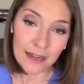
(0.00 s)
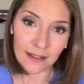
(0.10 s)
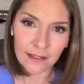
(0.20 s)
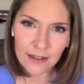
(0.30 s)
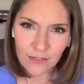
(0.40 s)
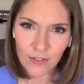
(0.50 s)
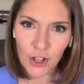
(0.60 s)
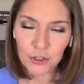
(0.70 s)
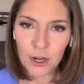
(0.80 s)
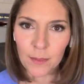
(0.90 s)
medically
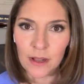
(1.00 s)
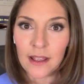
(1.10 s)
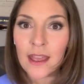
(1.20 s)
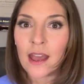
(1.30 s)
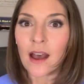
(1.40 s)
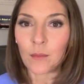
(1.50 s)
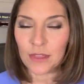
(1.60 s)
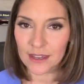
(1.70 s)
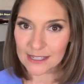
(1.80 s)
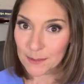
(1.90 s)
vulnerable,
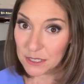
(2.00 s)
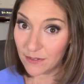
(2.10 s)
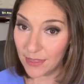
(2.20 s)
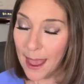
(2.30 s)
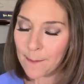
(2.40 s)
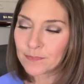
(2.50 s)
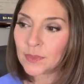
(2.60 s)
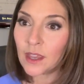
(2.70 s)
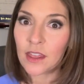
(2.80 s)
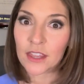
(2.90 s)
with the exception of them,
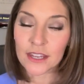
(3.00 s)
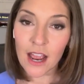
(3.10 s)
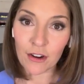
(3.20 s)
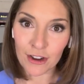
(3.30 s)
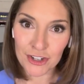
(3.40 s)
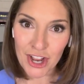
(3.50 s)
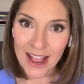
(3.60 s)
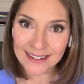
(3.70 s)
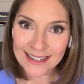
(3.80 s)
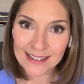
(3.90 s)
the younger a
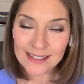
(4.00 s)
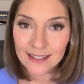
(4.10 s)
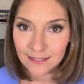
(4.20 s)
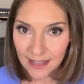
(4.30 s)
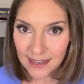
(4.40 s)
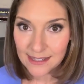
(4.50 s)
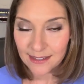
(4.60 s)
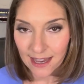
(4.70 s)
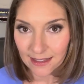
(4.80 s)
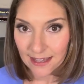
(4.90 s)
child is, the less
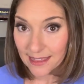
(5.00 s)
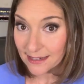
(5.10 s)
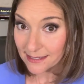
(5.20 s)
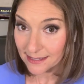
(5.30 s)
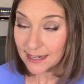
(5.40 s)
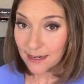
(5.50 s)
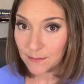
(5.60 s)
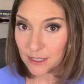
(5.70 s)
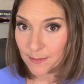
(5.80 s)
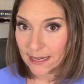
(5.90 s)
likely they
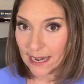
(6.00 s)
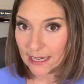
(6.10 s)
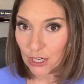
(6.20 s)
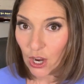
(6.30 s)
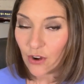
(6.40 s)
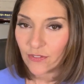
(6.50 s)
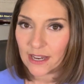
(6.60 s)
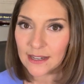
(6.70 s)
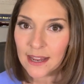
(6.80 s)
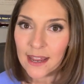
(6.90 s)
seem to be getting
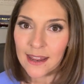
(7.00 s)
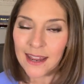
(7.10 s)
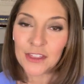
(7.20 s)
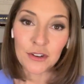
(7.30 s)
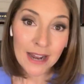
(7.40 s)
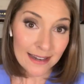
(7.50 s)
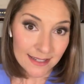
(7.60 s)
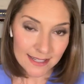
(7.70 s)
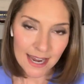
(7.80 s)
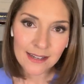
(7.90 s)
COVID. In the
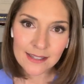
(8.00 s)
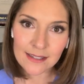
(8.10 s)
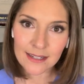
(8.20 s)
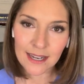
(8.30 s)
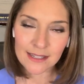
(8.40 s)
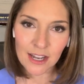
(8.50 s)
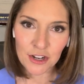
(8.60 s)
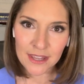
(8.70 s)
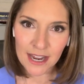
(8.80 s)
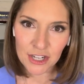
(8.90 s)
United States, kids
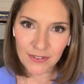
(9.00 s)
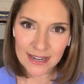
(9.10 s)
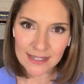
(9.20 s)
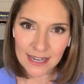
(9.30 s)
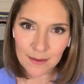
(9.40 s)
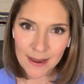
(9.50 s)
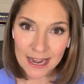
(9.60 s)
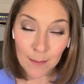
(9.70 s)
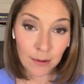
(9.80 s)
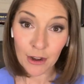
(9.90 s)
under the age of 18
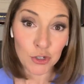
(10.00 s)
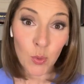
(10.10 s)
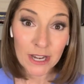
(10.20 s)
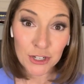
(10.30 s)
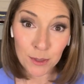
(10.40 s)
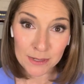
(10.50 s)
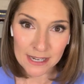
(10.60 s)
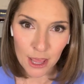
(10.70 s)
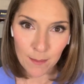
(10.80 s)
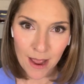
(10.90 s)
make up around
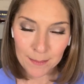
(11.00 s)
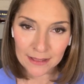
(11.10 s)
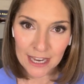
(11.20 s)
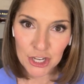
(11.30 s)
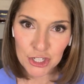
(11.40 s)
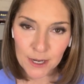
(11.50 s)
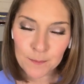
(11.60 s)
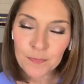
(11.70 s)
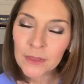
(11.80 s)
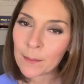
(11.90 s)
22% of the
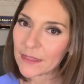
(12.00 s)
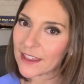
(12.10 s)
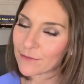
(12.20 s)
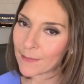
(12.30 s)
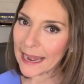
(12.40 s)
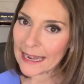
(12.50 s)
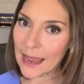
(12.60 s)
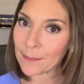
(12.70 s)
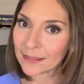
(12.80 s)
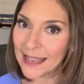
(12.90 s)
population, but they've made
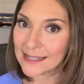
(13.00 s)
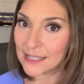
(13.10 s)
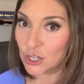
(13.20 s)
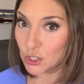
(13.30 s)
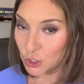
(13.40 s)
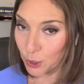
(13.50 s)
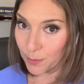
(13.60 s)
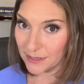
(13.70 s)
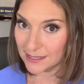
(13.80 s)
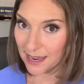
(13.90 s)
up less than
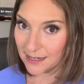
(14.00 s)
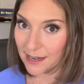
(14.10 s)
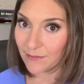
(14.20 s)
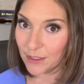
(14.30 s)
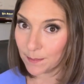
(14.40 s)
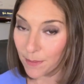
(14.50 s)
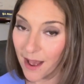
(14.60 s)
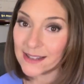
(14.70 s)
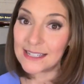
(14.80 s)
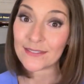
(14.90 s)
2% of the
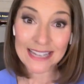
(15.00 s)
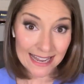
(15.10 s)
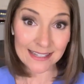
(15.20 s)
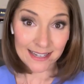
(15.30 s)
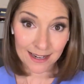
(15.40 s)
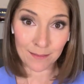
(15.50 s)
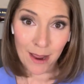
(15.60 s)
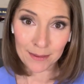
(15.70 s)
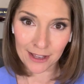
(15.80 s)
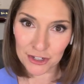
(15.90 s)
positive testing
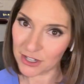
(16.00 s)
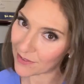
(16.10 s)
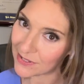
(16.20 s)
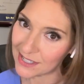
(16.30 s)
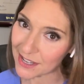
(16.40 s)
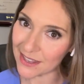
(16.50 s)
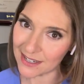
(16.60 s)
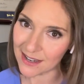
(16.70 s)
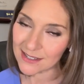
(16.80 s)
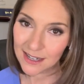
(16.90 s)
population. Emphasis on the
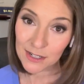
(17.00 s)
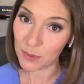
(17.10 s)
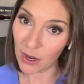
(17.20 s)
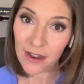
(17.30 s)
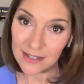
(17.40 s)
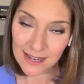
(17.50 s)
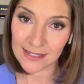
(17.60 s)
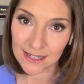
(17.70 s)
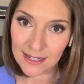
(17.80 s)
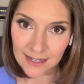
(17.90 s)
testing, because we aren't
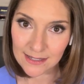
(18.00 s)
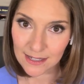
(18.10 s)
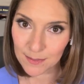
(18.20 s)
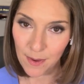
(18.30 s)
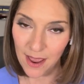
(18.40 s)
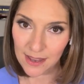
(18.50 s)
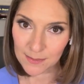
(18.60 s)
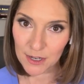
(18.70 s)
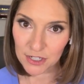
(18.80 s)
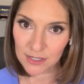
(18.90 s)
testing kids
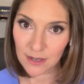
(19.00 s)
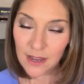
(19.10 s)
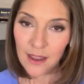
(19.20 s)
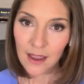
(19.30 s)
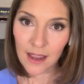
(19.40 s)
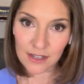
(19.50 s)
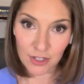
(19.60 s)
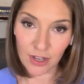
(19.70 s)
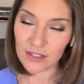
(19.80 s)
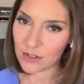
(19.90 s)
as much as
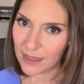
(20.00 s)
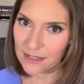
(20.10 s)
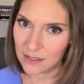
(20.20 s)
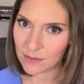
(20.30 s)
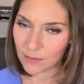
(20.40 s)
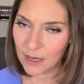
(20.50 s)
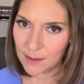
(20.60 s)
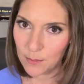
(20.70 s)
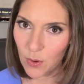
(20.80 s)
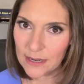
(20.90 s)
adults, so that's
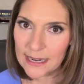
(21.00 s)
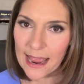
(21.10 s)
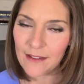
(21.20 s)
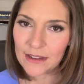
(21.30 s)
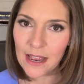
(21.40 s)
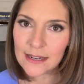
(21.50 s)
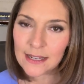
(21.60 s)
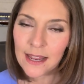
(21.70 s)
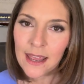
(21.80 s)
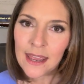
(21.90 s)
an important
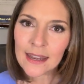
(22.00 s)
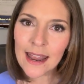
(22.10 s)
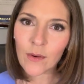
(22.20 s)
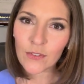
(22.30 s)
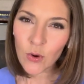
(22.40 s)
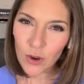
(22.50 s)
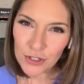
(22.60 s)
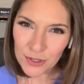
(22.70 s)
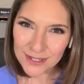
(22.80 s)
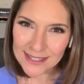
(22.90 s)
caveat. Now, of
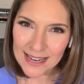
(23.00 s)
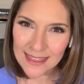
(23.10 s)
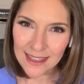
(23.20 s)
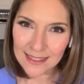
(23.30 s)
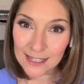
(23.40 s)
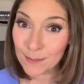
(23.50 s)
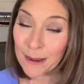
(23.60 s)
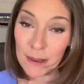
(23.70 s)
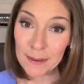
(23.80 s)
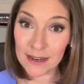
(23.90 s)
course, you could say that this
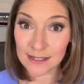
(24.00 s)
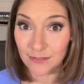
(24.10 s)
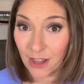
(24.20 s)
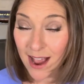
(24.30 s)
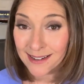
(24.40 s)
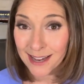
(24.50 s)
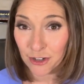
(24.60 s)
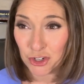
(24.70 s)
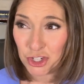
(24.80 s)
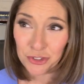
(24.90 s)
might be because of
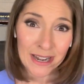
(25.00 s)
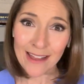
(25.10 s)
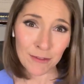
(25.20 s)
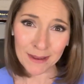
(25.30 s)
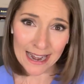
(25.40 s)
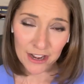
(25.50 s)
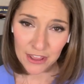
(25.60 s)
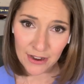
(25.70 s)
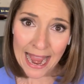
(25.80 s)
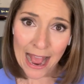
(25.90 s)
lockdown. Children haven't been out
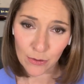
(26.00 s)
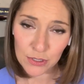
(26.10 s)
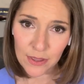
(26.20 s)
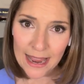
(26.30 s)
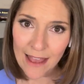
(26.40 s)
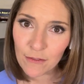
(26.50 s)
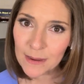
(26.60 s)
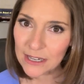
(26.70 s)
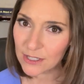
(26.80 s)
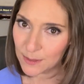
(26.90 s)
of their house, so they haven't
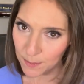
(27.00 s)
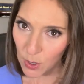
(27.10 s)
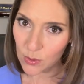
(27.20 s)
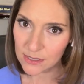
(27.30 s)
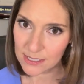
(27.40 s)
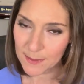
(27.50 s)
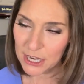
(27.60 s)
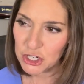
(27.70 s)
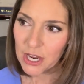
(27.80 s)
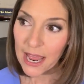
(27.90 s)
been exposed as
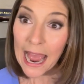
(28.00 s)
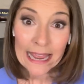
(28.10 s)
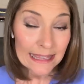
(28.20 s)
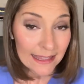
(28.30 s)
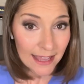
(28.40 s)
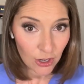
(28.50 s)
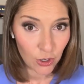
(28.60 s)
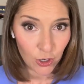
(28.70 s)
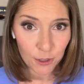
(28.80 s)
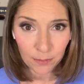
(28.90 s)
much. I think
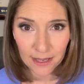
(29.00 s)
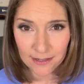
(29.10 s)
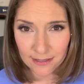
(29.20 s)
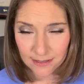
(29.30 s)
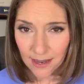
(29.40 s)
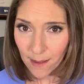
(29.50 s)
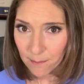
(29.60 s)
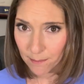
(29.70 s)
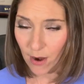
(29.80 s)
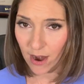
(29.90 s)
that could play
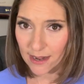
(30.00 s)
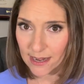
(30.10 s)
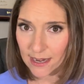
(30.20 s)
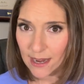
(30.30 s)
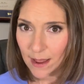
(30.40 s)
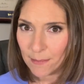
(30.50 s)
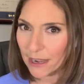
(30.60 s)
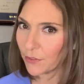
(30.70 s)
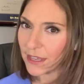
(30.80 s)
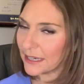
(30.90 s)
some part in it, but
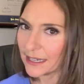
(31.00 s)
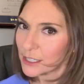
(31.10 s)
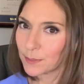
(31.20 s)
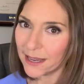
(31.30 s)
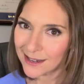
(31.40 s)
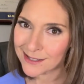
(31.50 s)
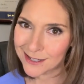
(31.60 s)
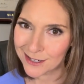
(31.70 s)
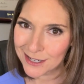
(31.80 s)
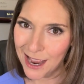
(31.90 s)
I don't think it explains
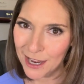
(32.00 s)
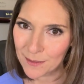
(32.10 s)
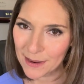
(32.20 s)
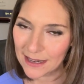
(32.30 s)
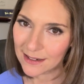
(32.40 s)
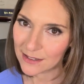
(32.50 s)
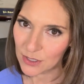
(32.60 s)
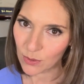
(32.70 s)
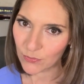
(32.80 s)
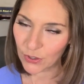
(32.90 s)
the entire bit.
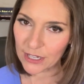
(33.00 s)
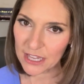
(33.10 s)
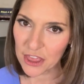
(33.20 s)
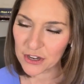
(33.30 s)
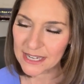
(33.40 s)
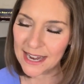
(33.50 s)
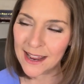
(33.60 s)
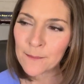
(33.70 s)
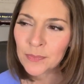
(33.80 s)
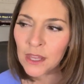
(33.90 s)
So if you look at the other
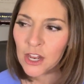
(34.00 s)
data,